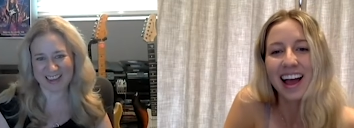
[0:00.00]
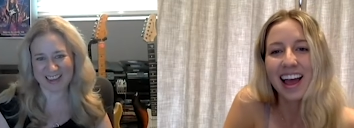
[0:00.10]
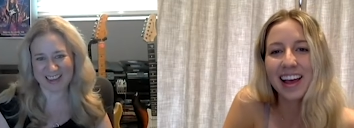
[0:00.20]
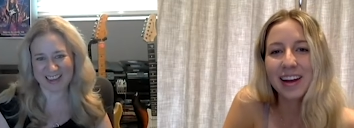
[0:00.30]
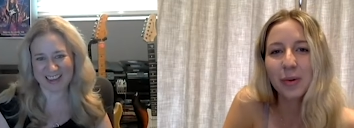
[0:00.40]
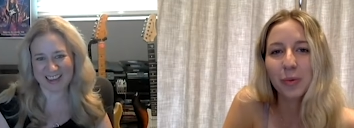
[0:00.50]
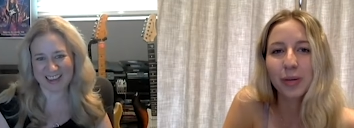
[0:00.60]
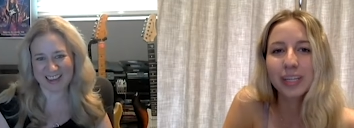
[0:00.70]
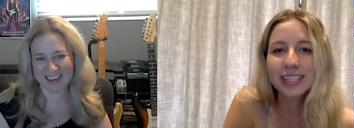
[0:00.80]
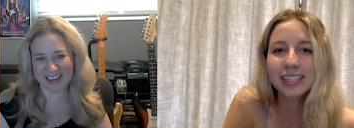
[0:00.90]
Speaker 1: and
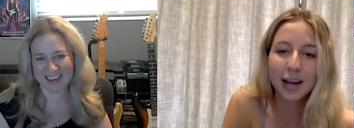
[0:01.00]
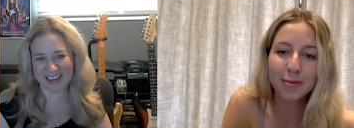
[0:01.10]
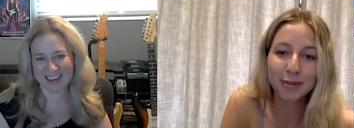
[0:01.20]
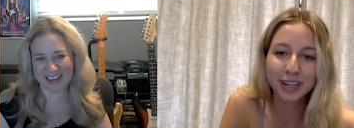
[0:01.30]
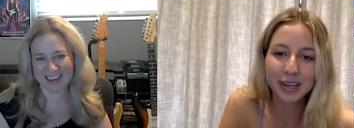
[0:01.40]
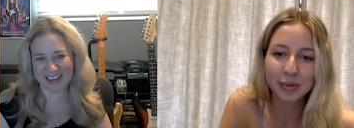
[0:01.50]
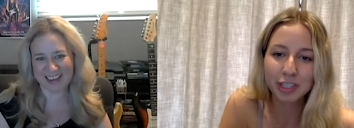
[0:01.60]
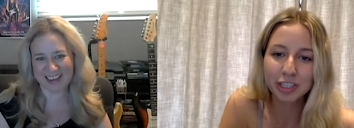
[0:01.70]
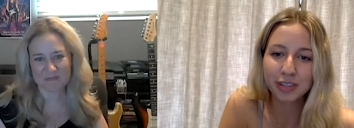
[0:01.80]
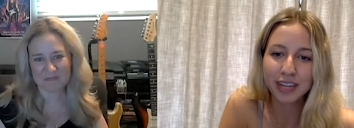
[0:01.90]
what celebrity
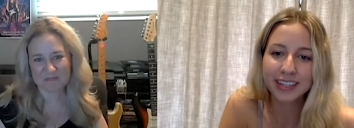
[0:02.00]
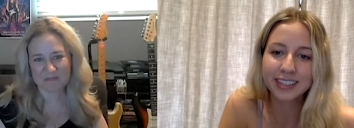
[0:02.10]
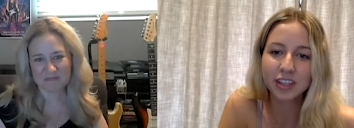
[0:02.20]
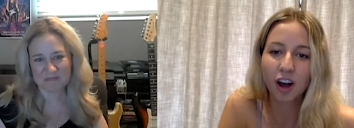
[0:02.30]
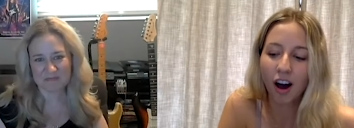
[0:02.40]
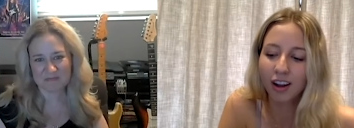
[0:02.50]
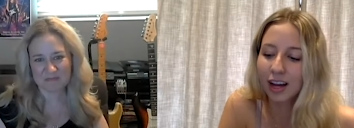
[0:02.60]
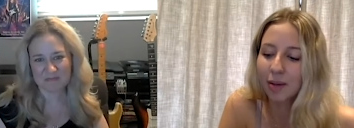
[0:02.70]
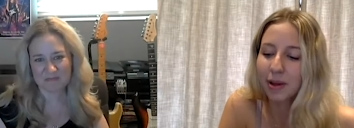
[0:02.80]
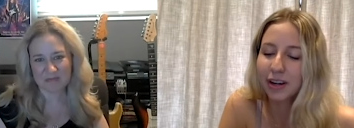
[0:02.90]
would you like to call
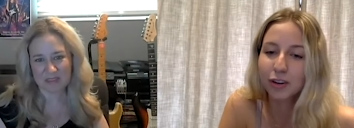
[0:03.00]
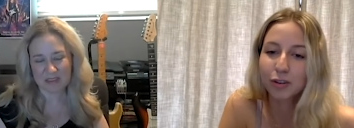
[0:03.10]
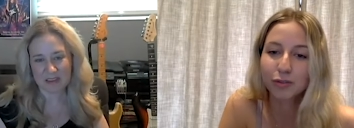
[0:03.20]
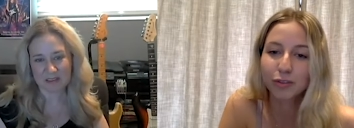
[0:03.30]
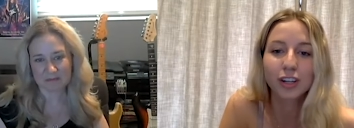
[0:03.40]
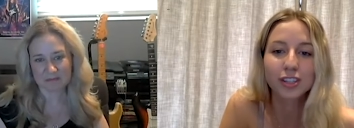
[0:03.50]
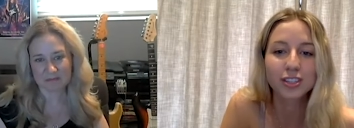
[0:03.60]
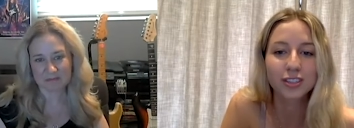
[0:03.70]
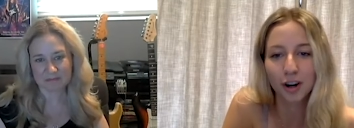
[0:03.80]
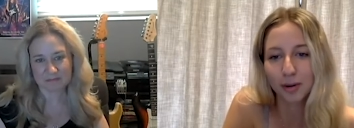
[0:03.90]
up and go for a
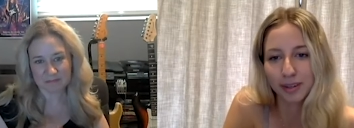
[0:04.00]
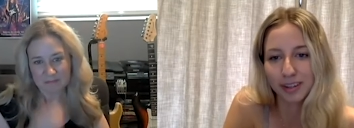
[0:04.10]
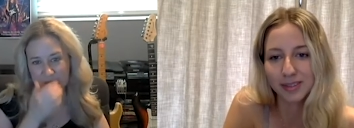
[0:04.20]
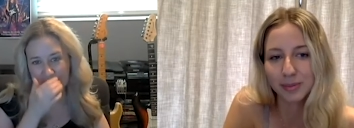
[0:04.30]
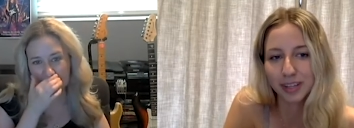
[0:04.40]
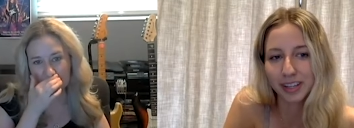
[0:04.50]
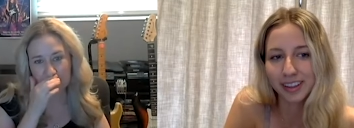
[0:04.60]
Starbucks with?